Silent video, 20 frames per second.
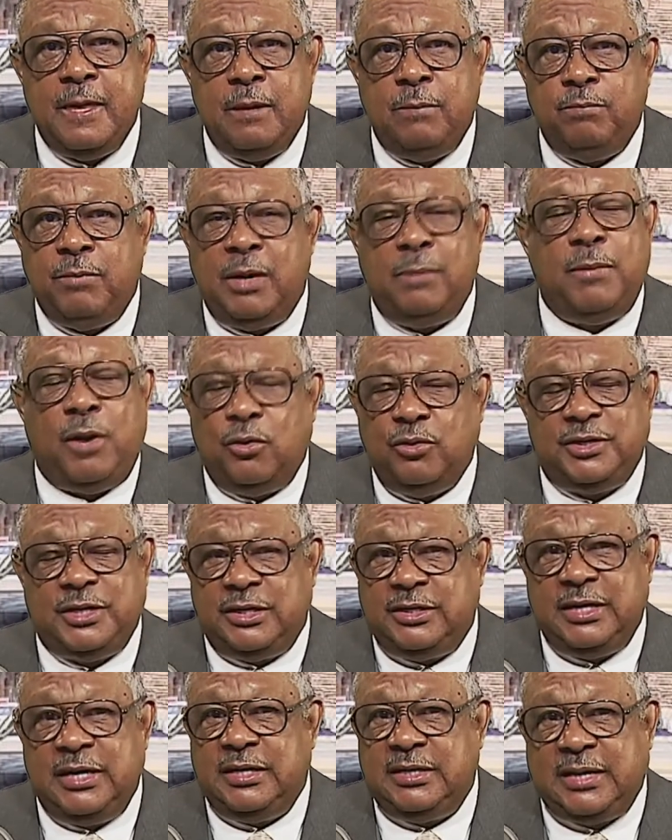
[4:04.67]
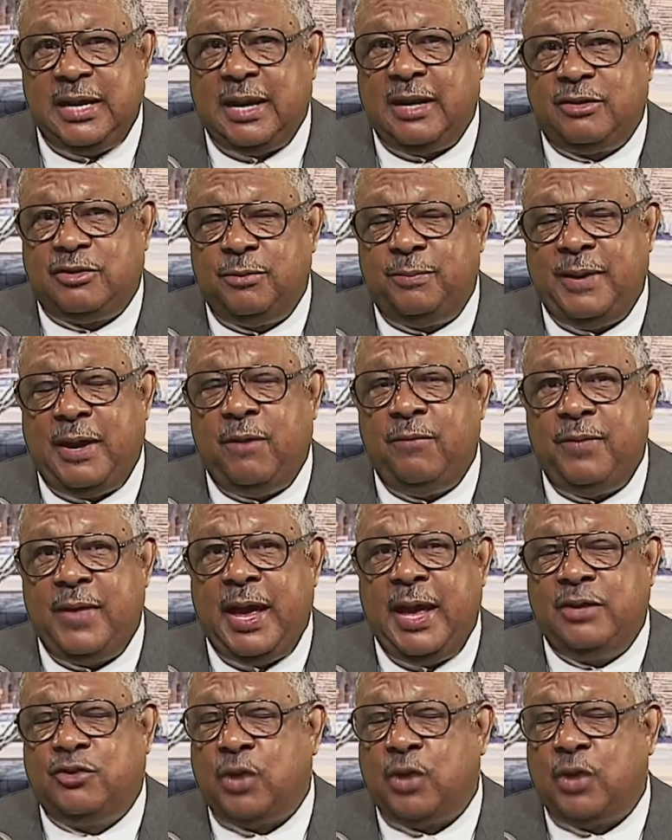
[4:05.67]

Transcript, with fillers: But Moses didn't tell us about that,